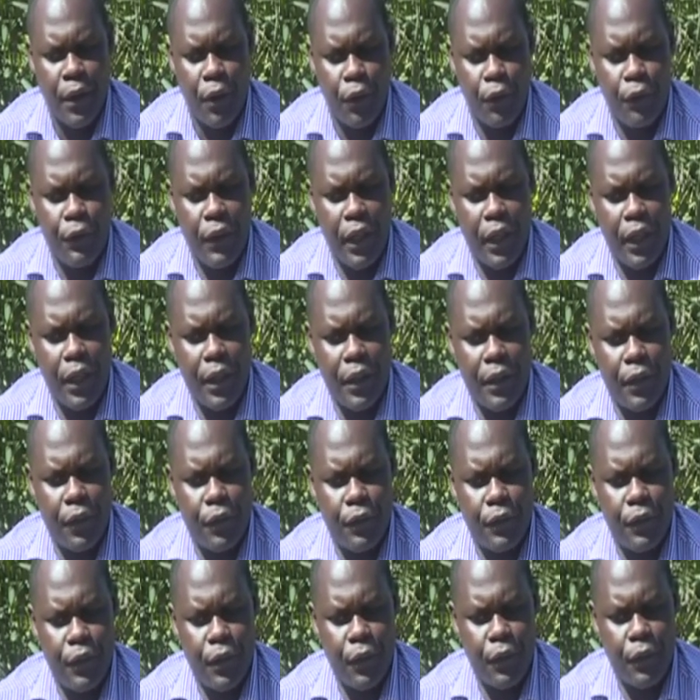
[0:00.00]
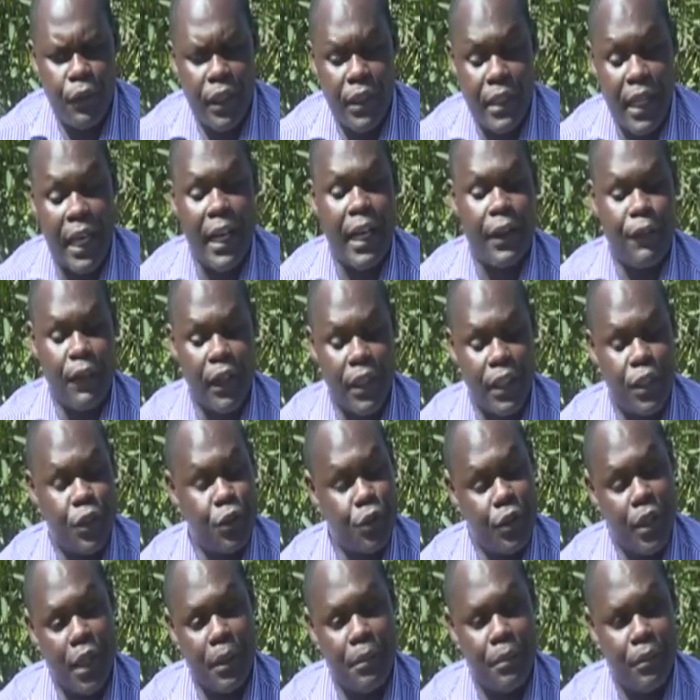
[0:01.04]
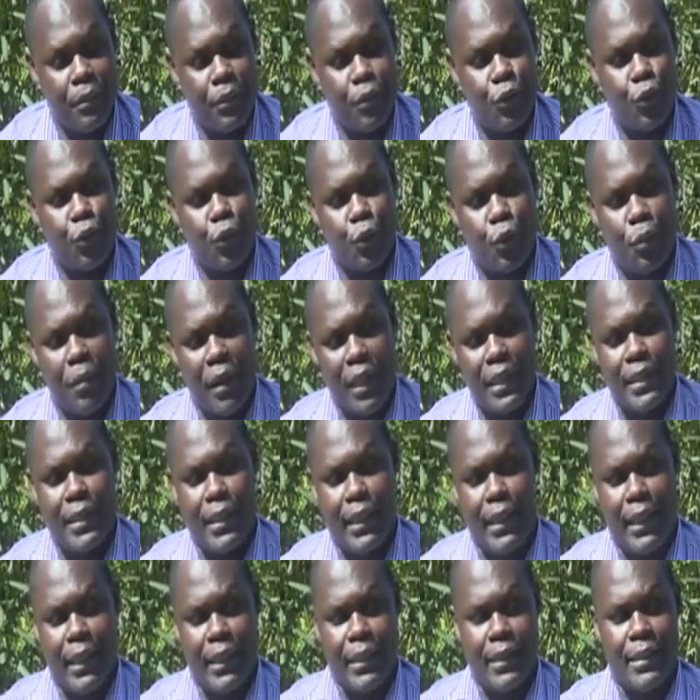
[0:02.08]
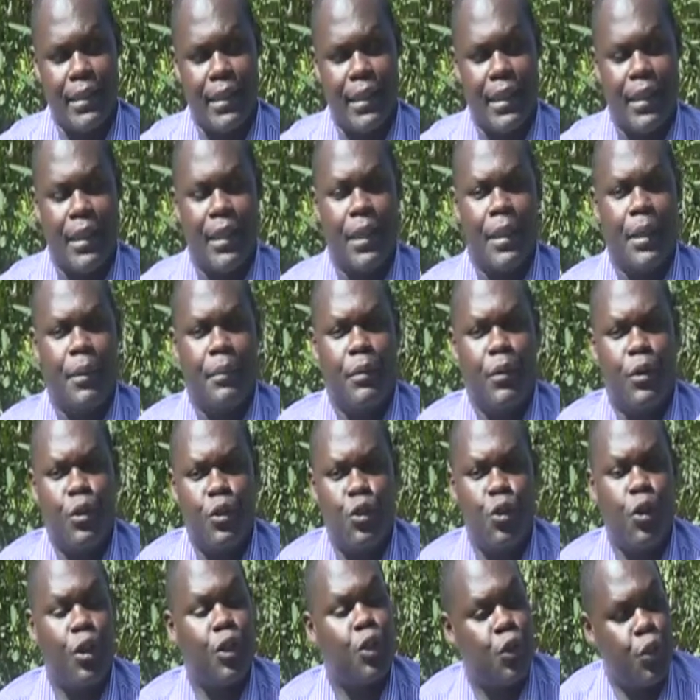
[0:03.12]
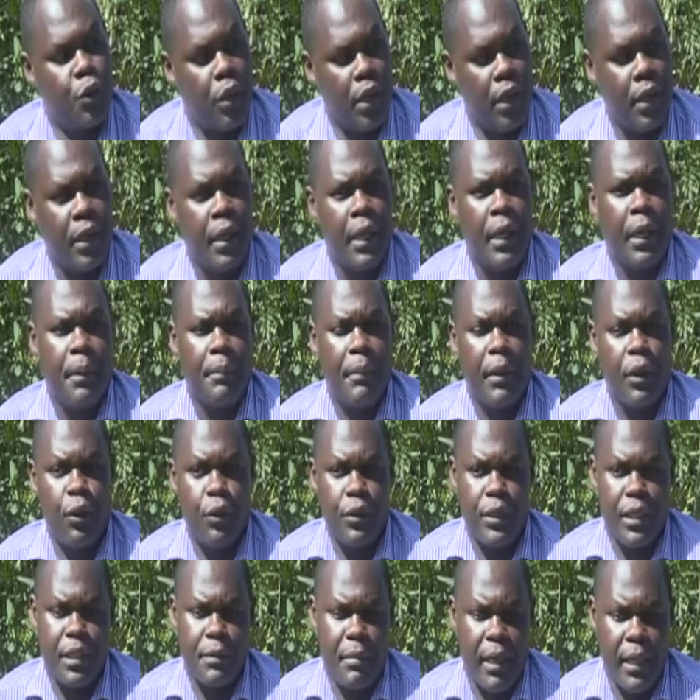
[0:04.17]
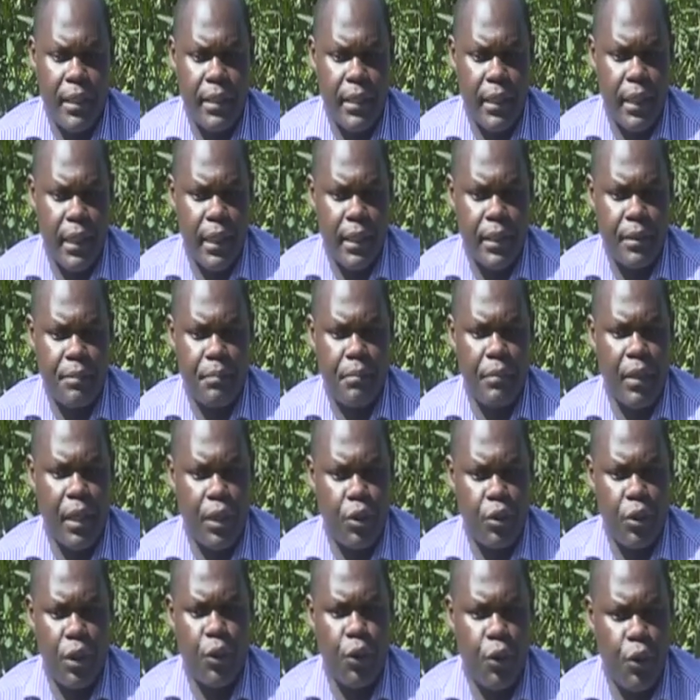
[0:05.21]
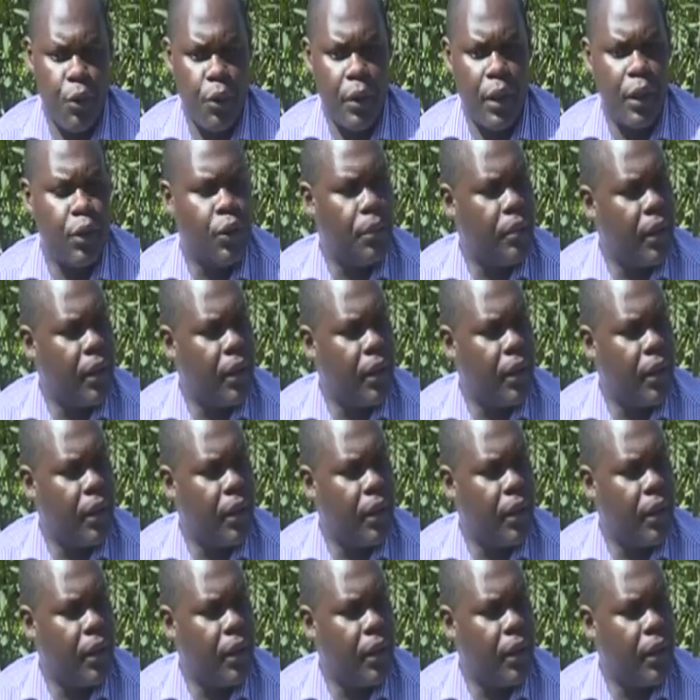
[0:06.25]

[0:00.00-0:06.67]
it's an advantage to them to buy seedlings, because you are sure. But not just buy seedlings, make sure you know where you're